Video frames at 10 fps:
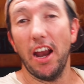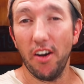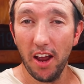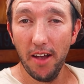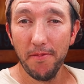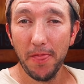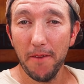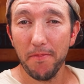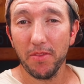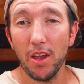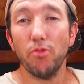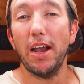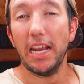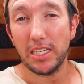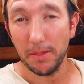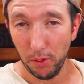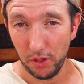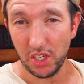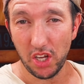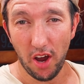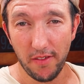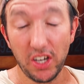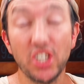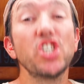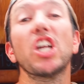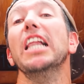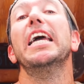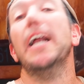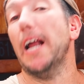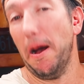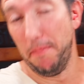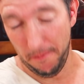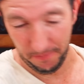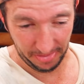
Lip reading: area, ready to put the stove in. Just clean it up.